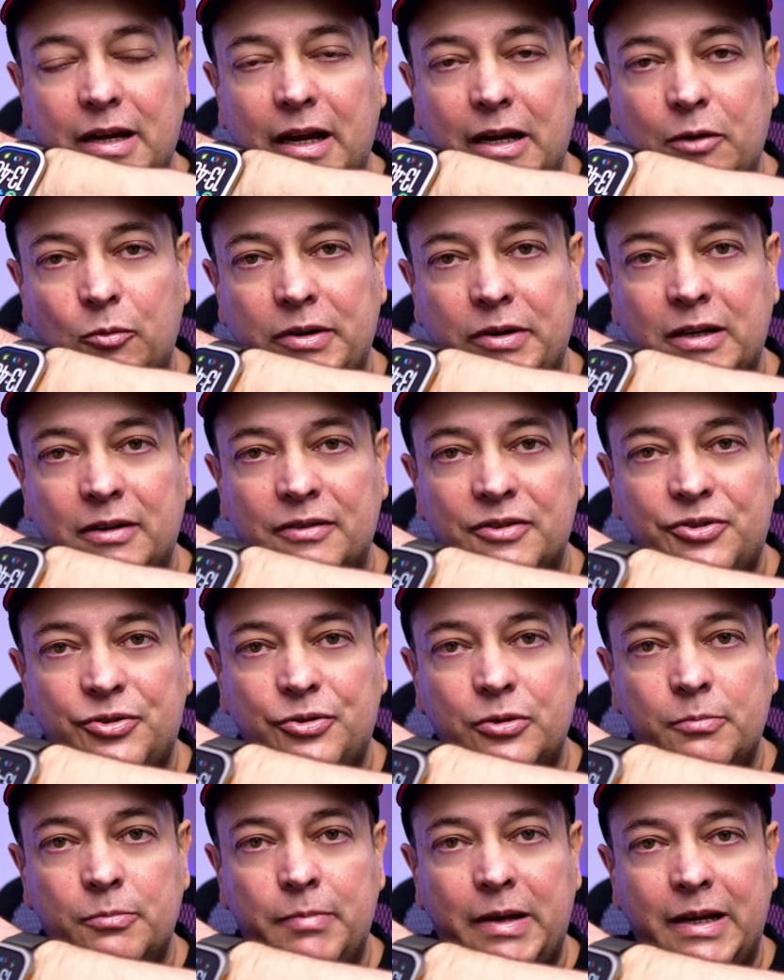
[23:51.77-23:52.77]
and when I
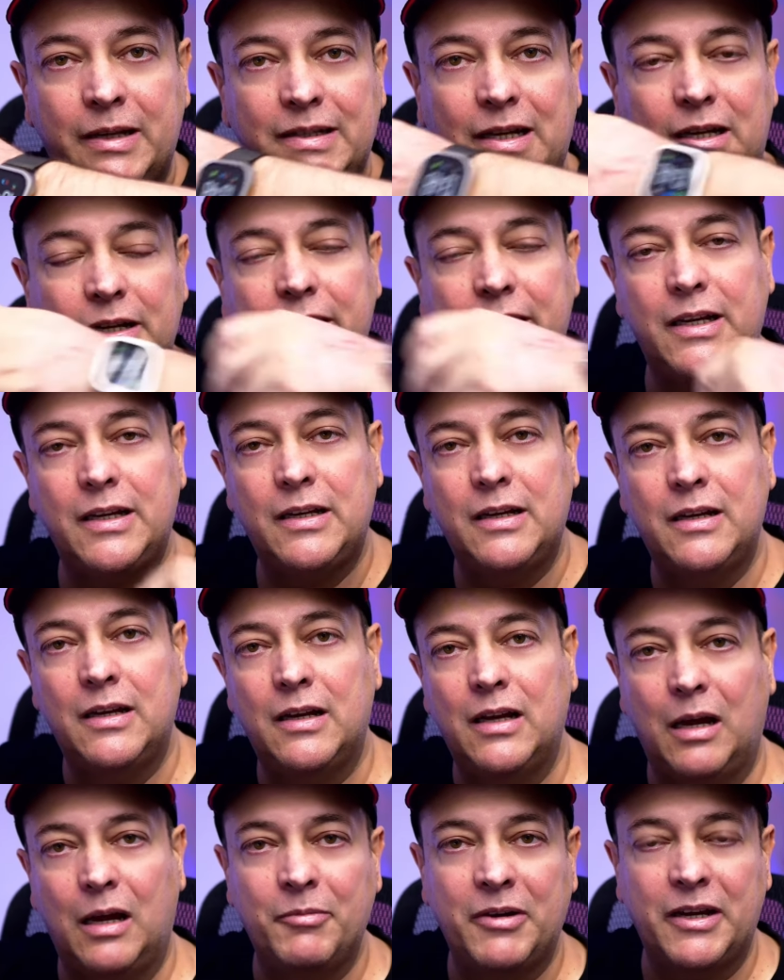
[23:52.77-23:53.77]
zoom back down again,
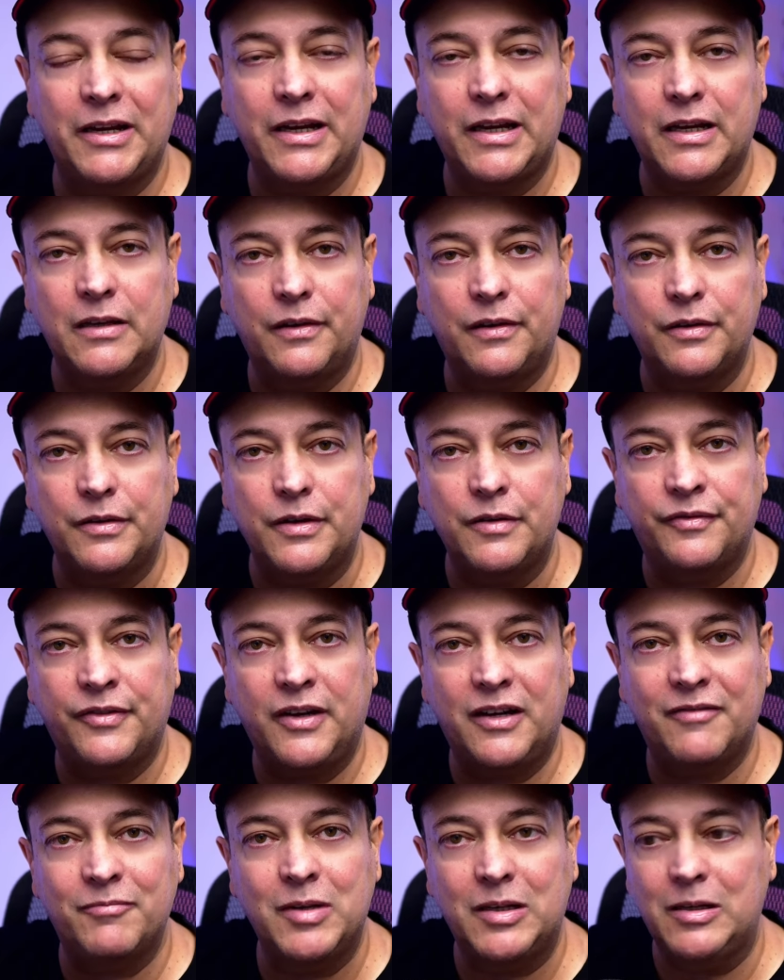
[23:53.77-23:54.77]
I'm going to get
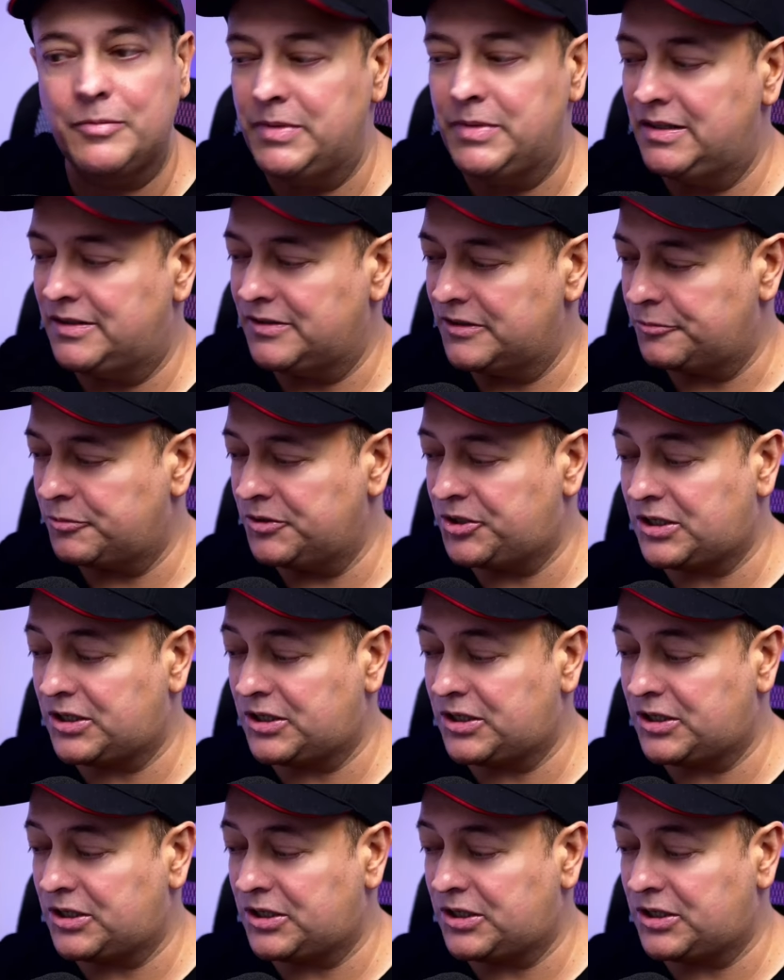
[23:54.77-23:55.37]
35 millimeters,